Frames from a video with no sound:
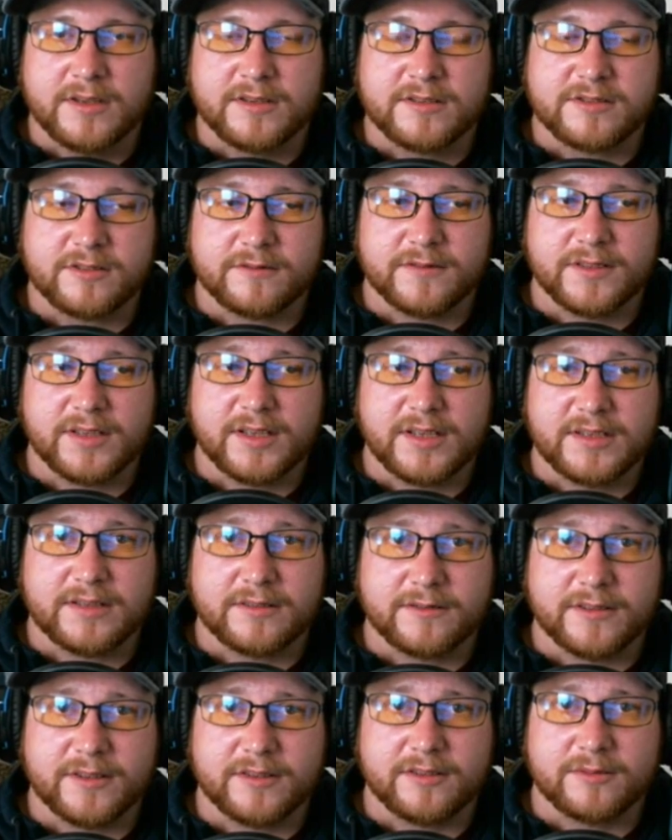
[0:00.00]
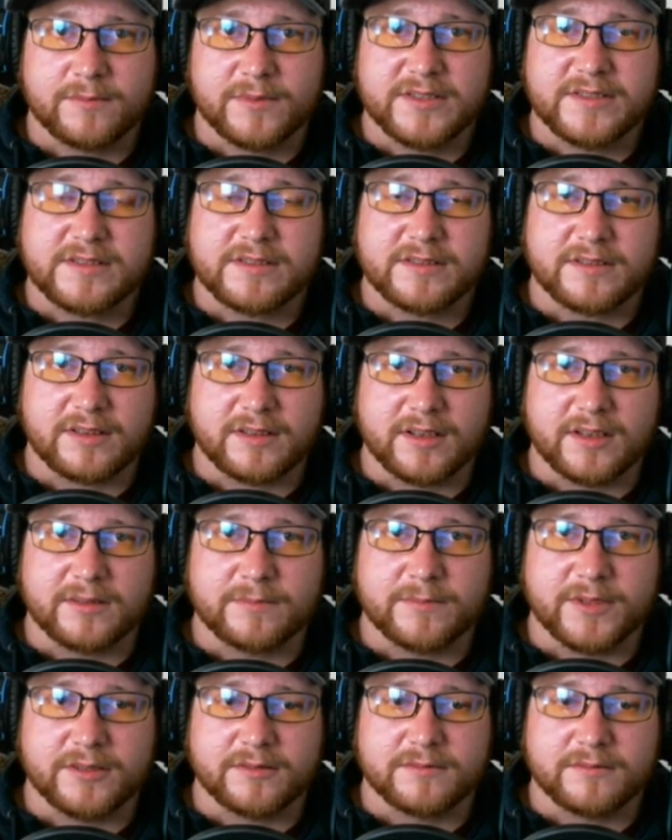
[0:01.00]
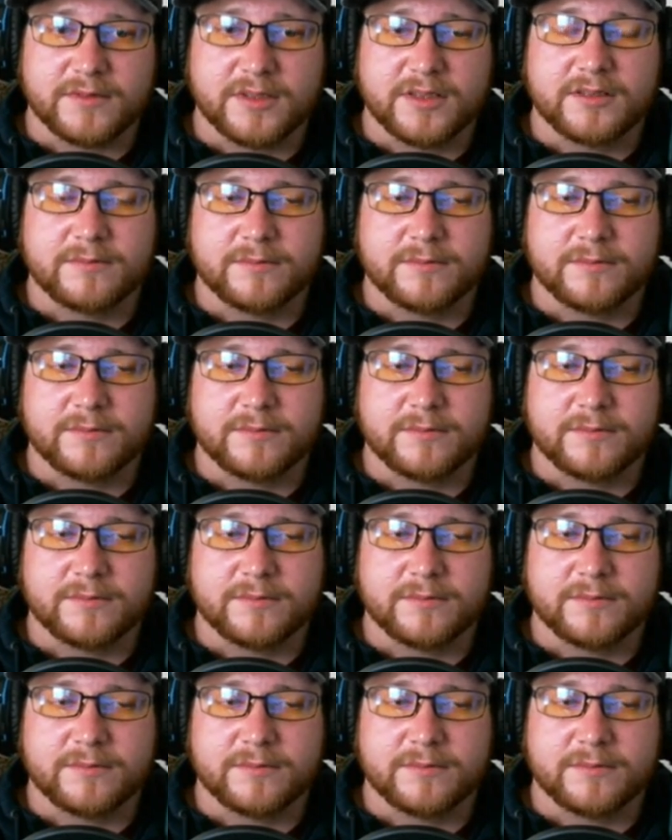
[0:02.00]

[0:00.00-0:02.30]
So if you liked the video, please hit the like button.